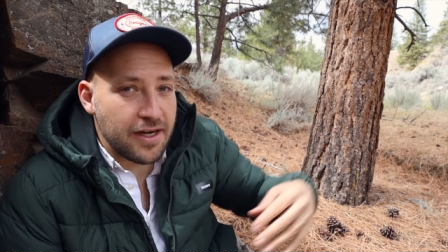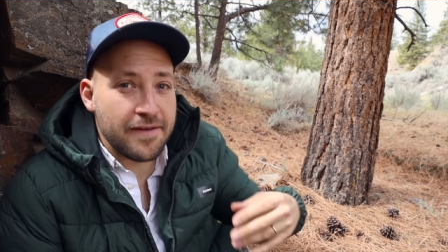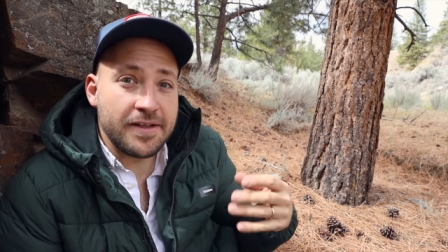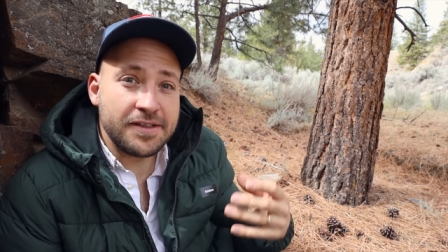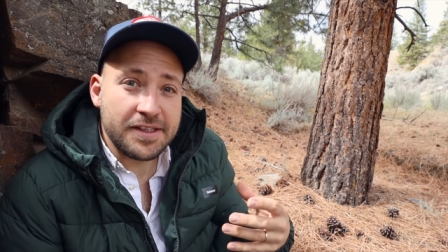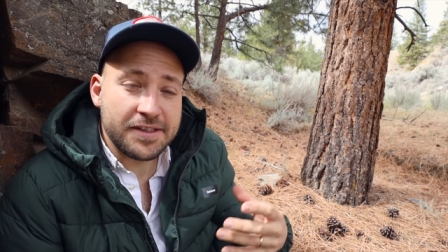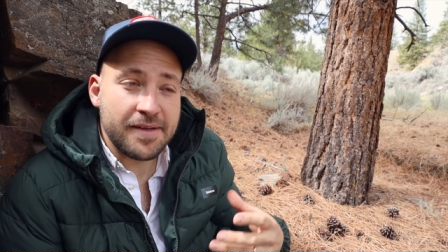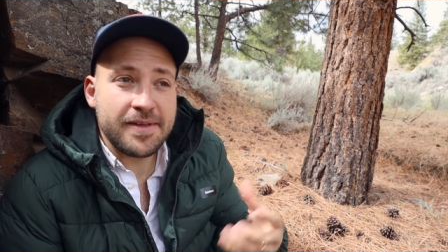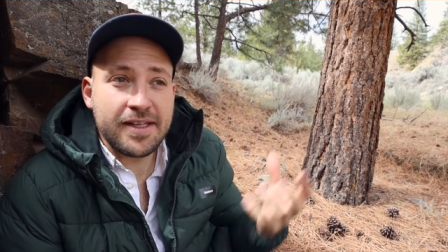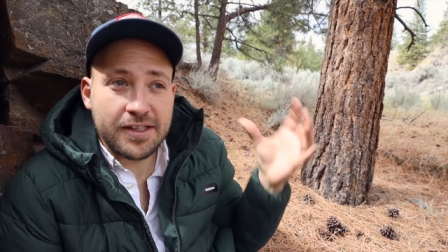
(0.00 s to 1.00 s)
If it sees
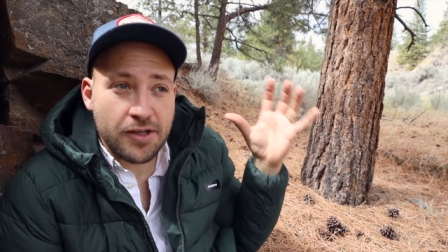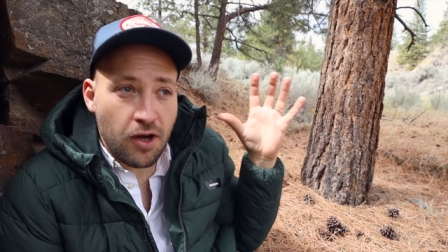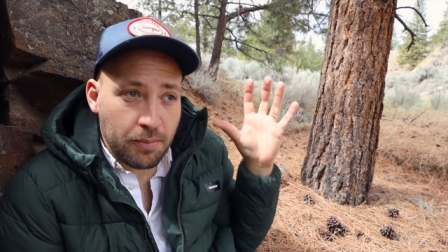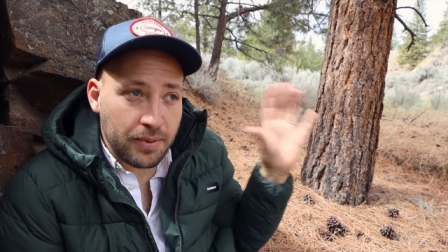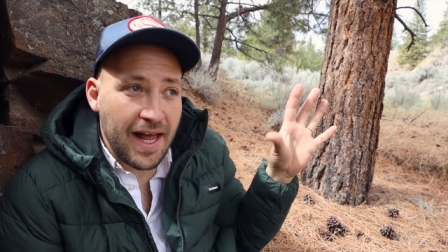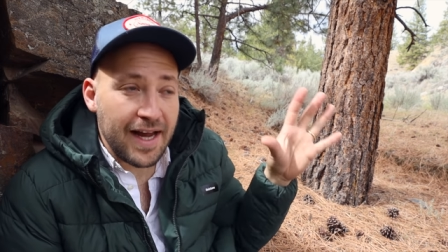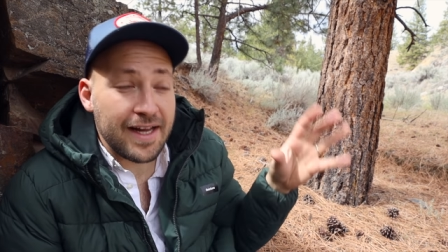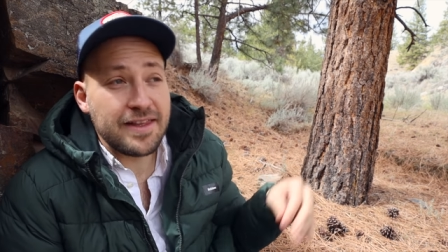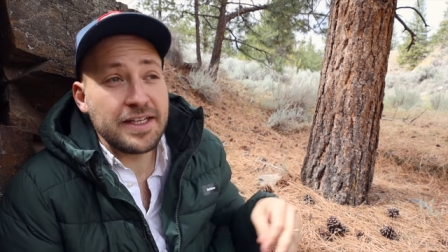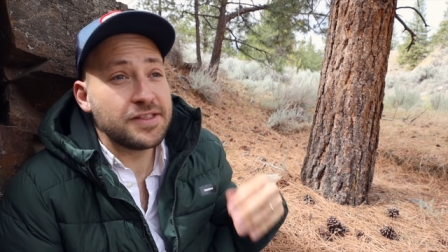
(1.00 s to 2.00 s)
something that's all black,
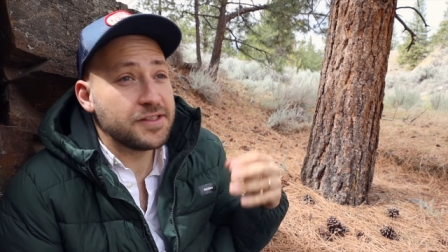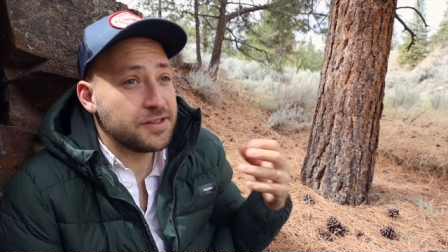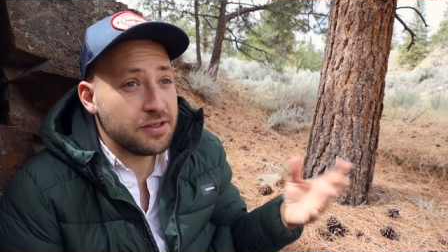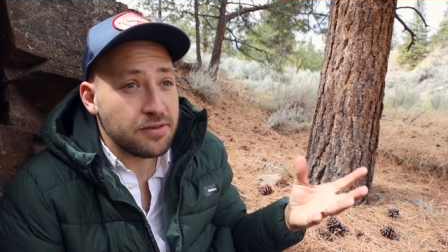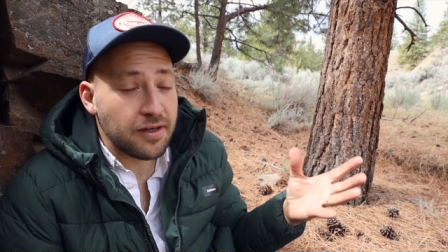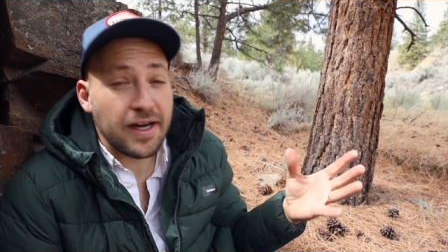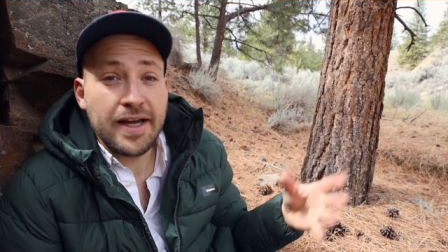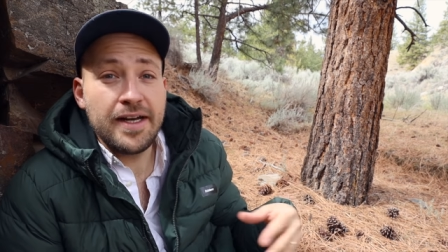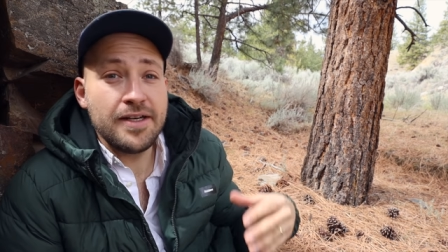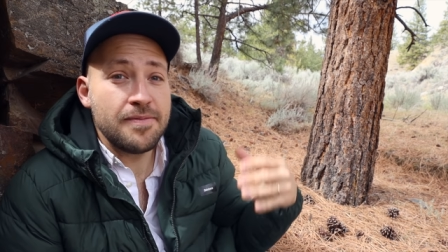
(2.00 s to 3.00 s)
it thinks it's too dark, I
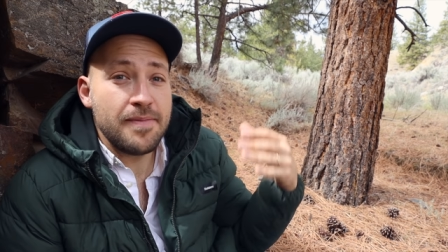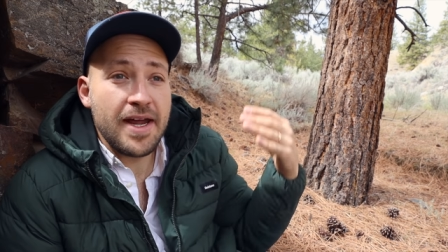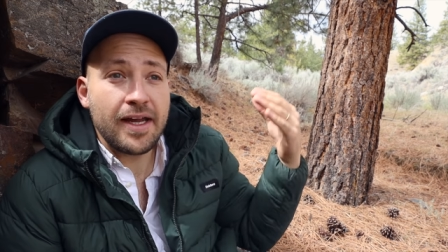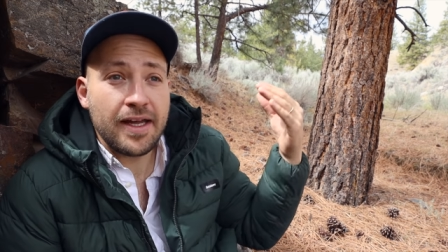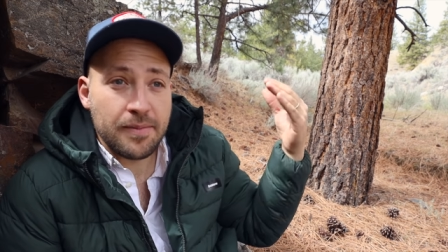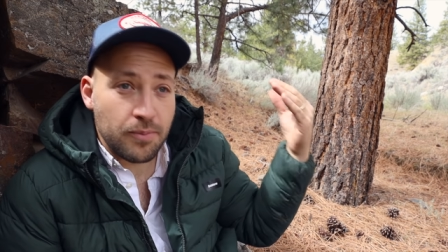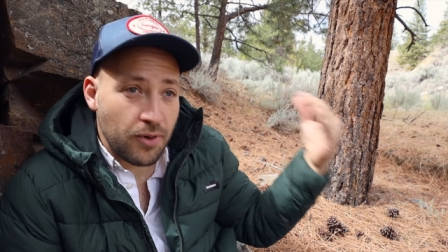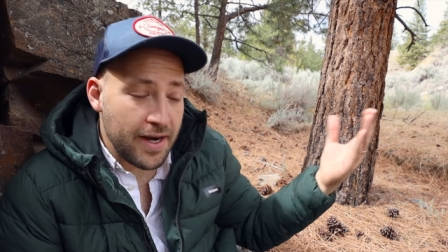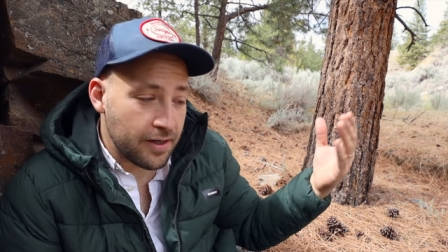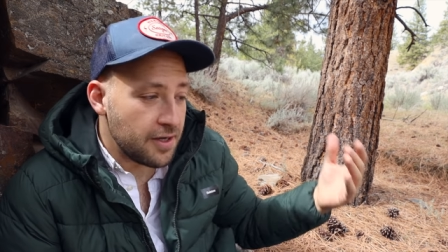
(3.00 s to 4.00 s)
need to make it
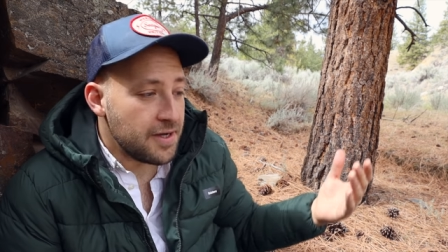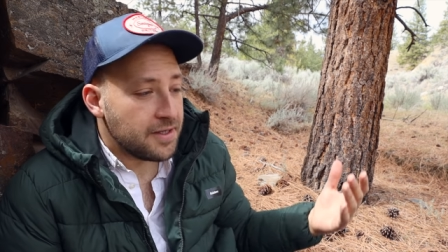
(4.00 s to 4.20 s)
brighter.